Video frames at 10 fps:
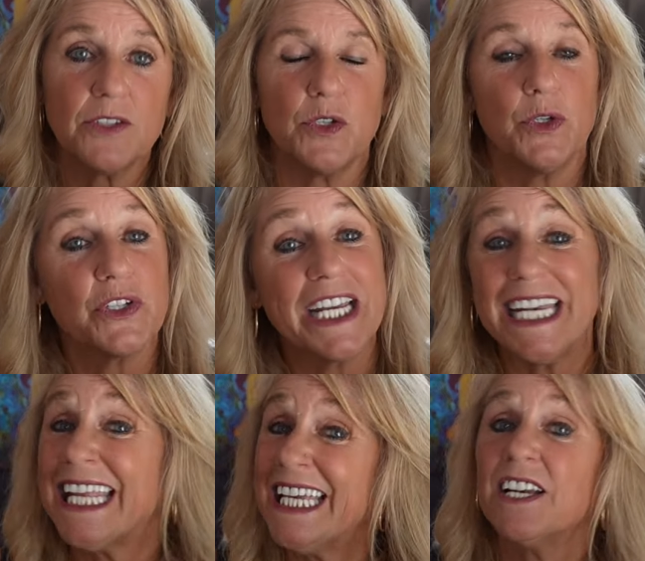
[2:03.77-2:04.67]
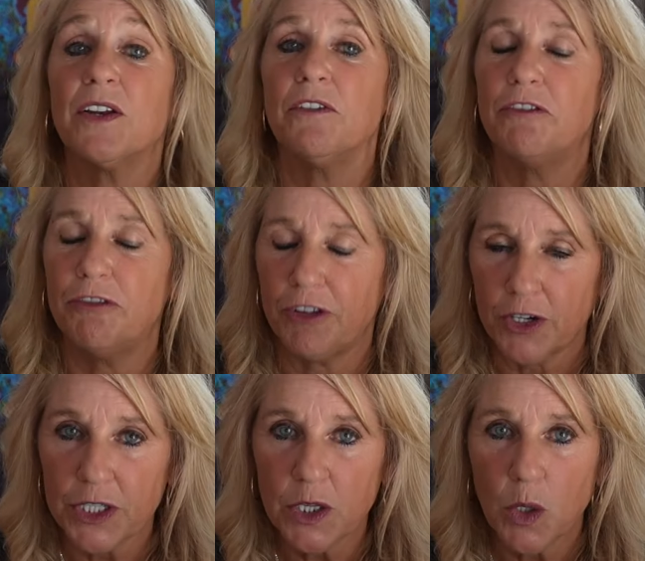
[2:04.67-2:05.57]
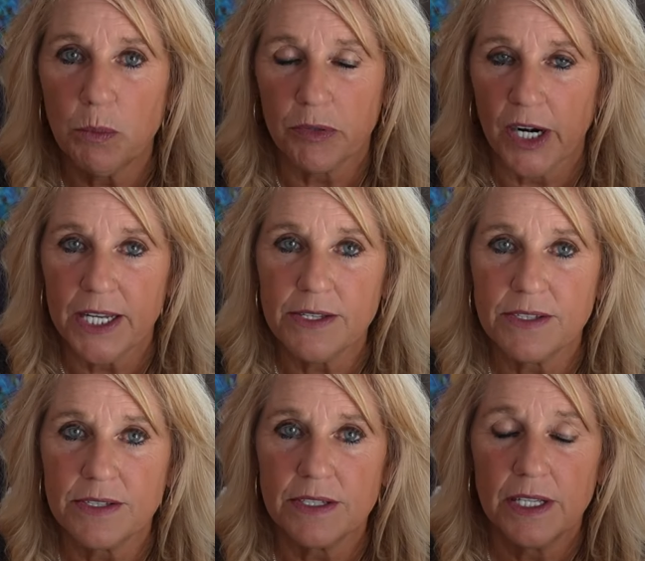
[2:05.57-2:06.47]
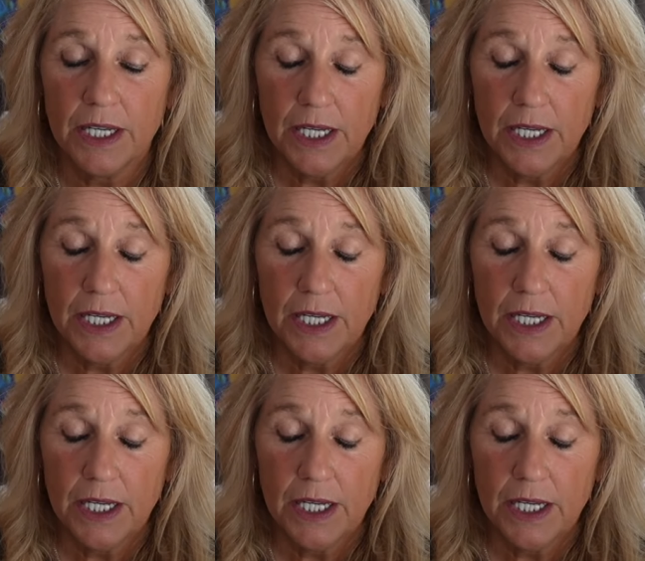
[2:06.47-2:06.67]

so you're getting in on a very low price.